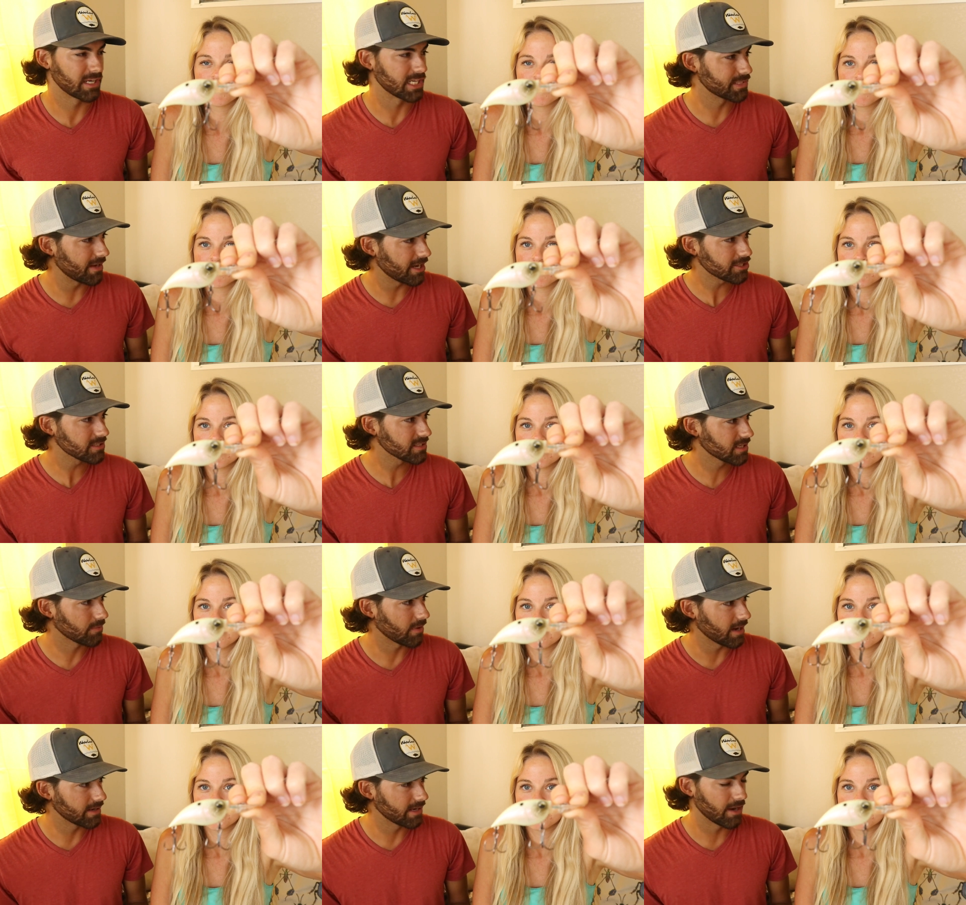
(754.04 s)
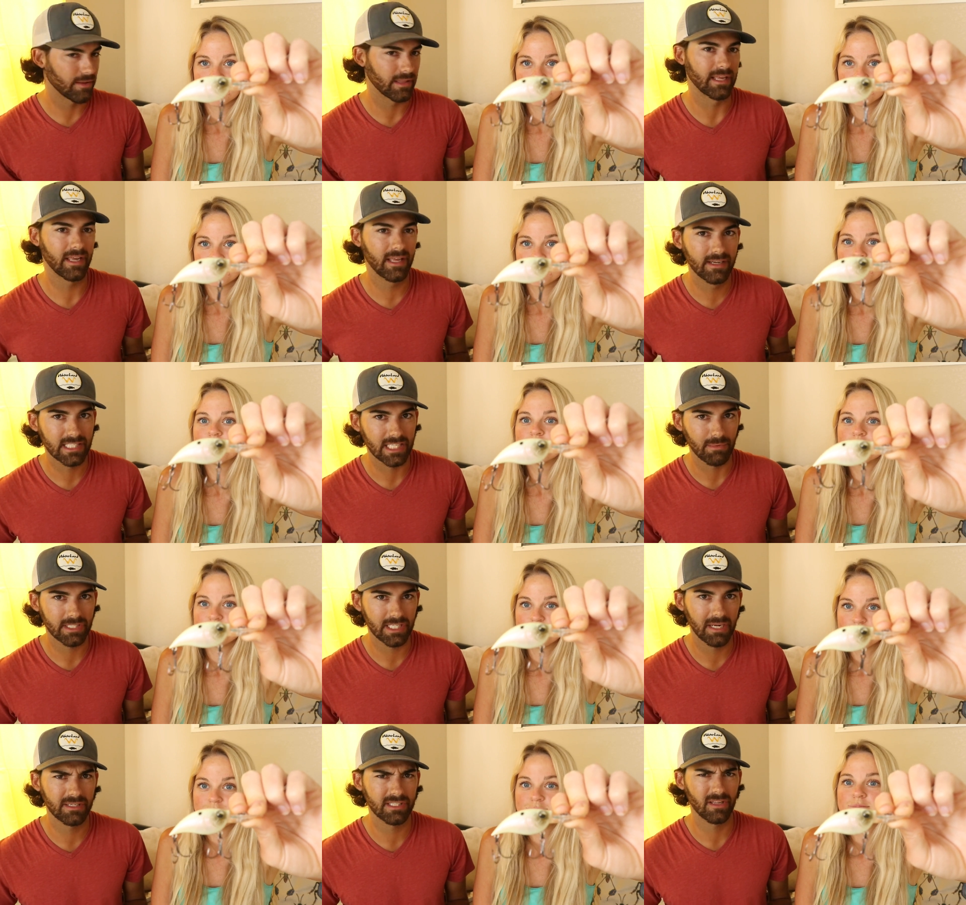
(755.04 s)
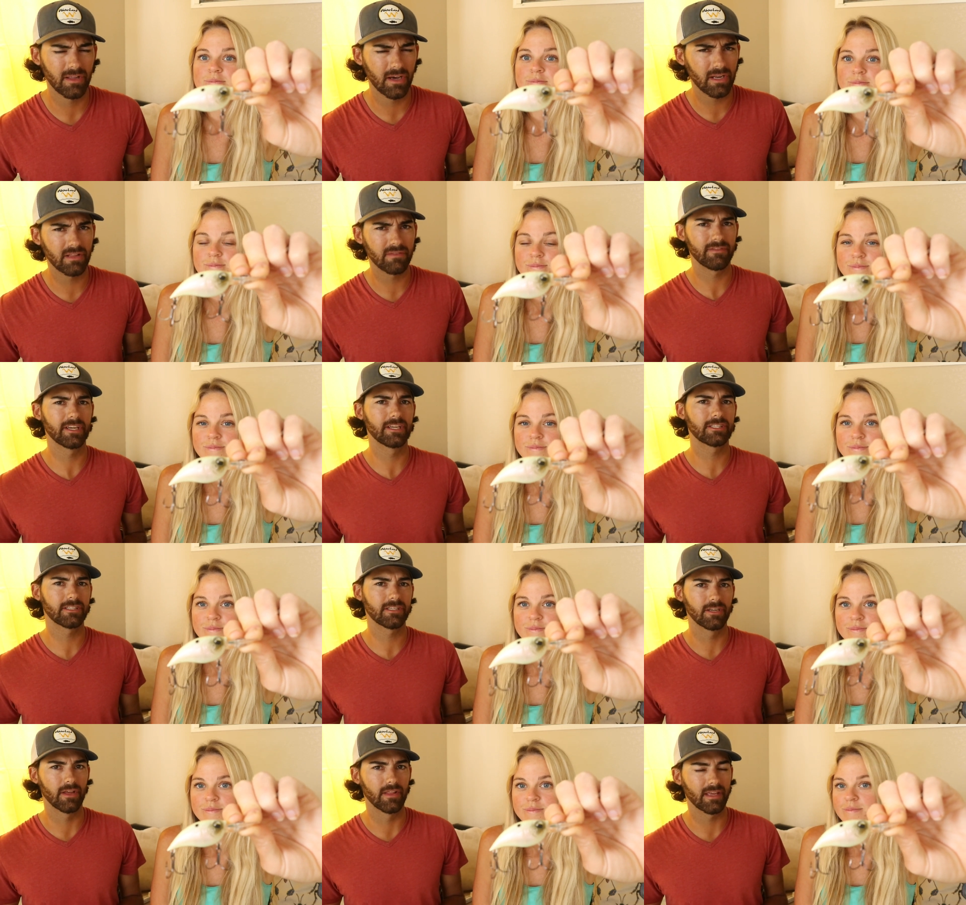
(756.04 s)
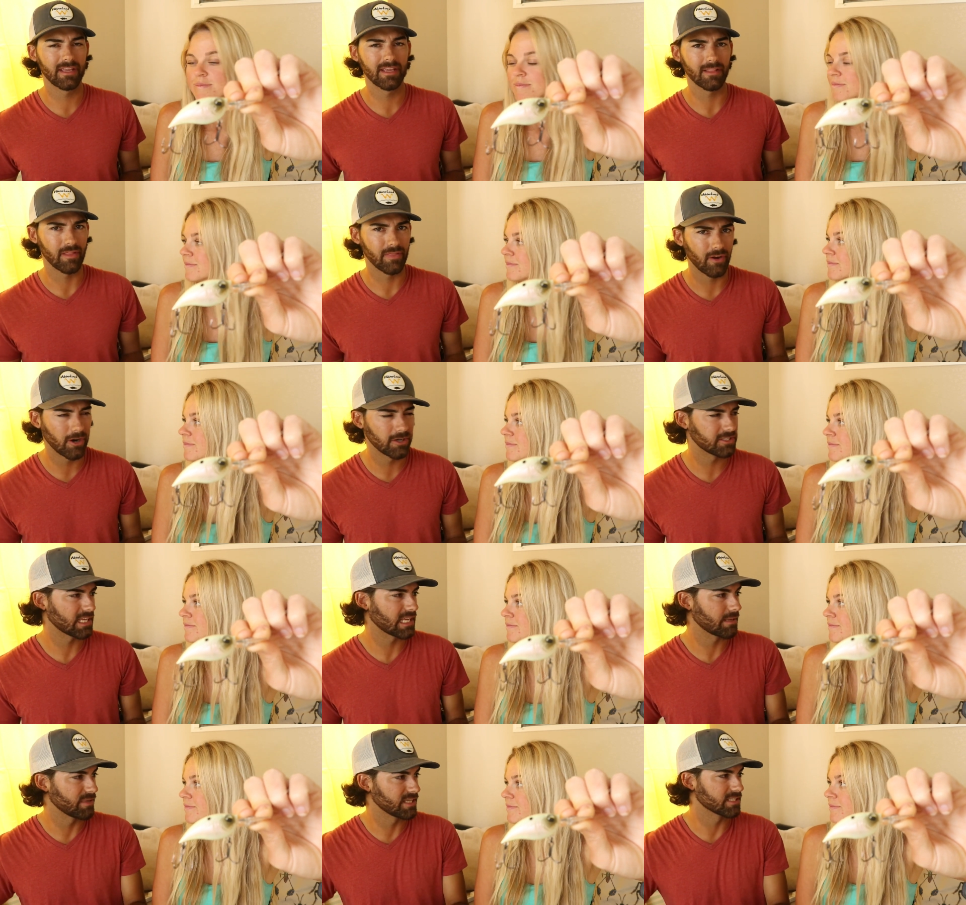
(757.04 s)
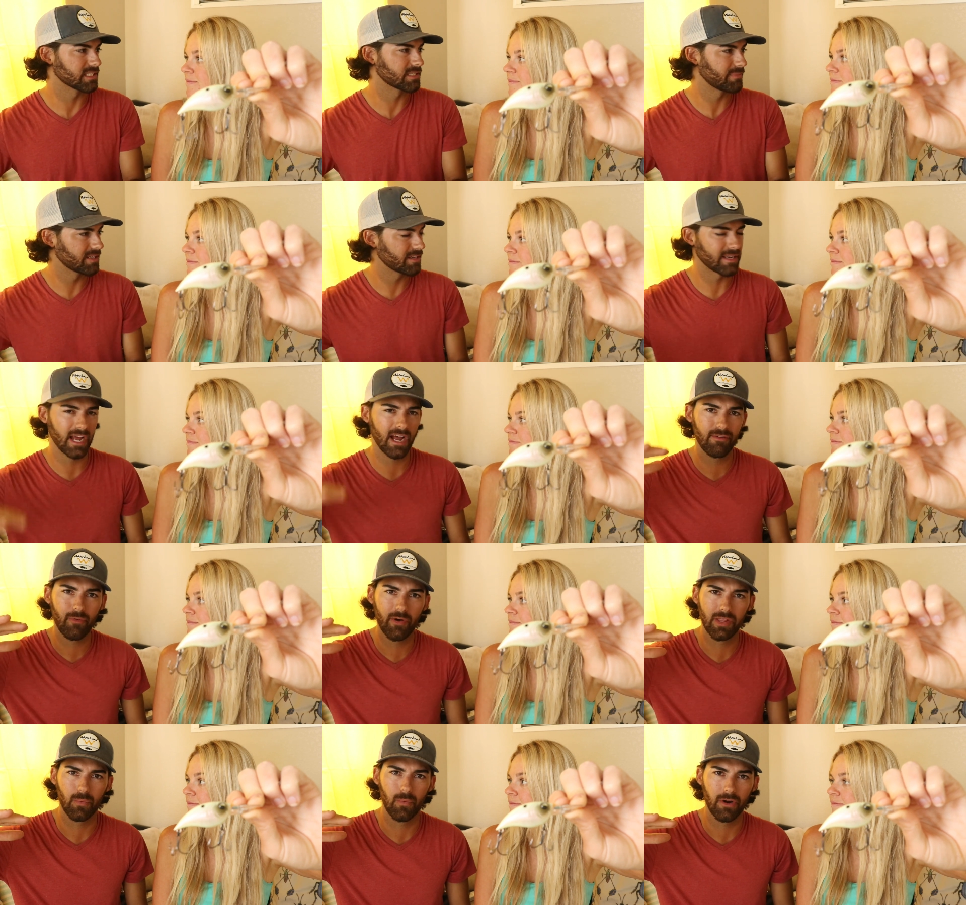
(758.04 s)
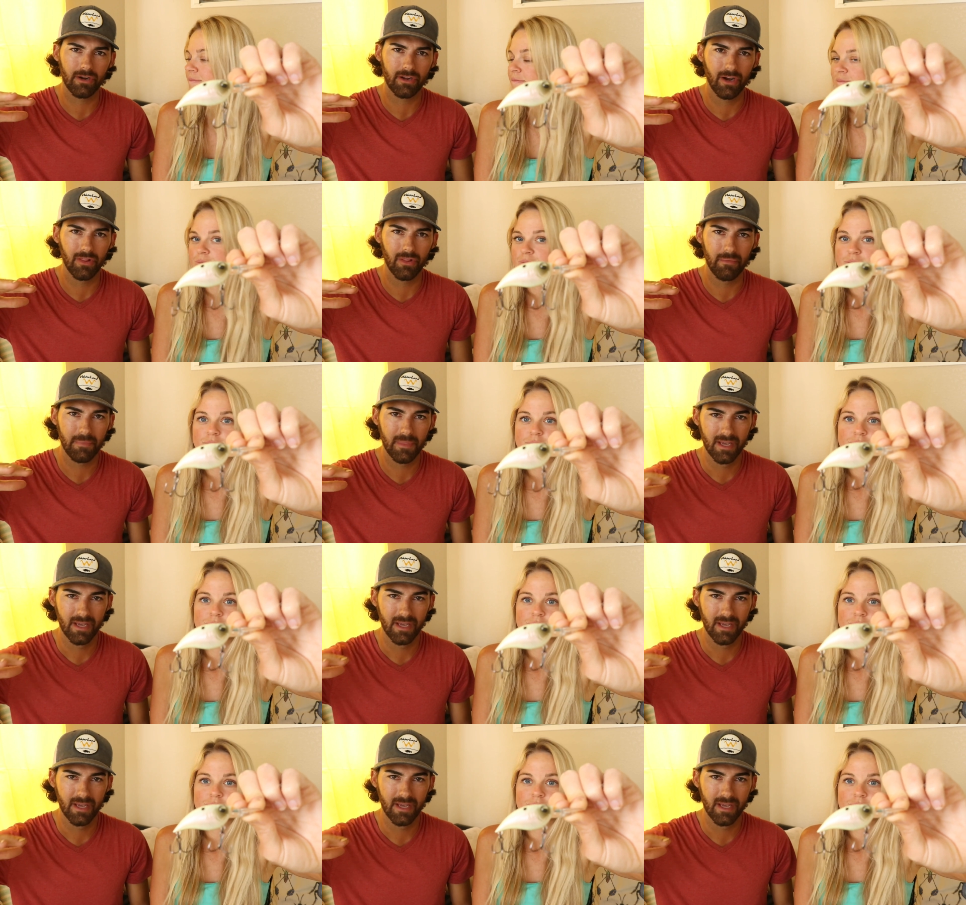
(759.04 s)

Speaker 1: but especially right now in the heat of summertime, because a lot of the fish, you know, they can get lethargic, they can be suspended halfway in the water column,